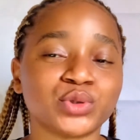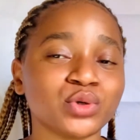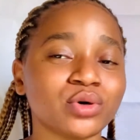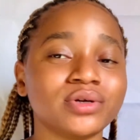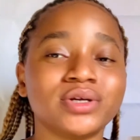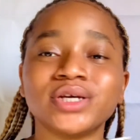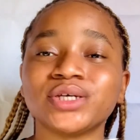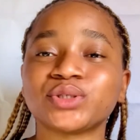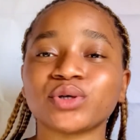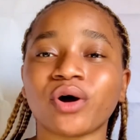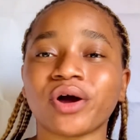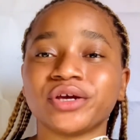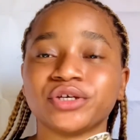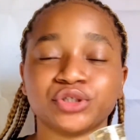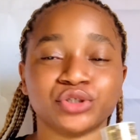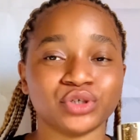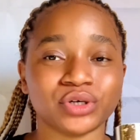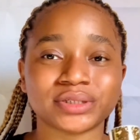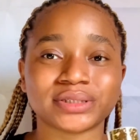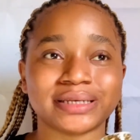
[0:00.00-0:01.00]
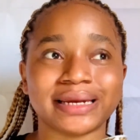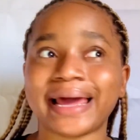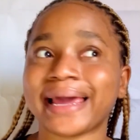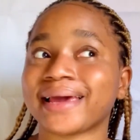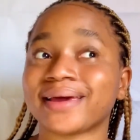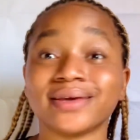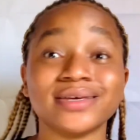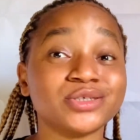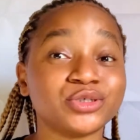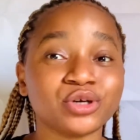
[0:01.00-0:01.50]
So this oil is just
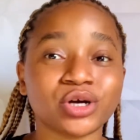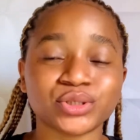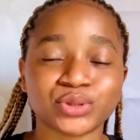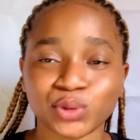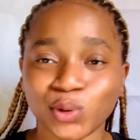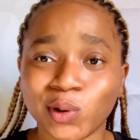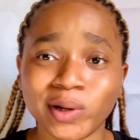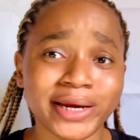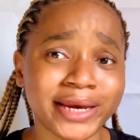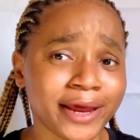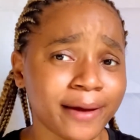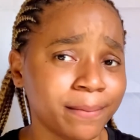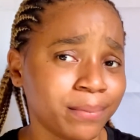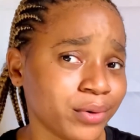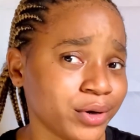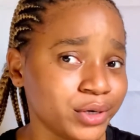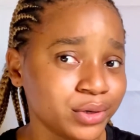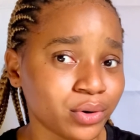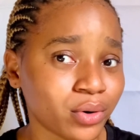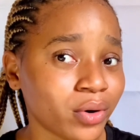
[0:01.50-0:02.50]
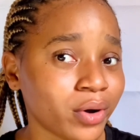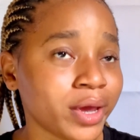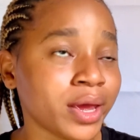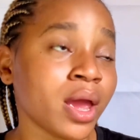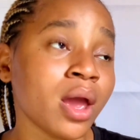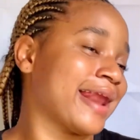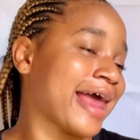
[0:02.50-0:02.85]
like, it's just only a body oil.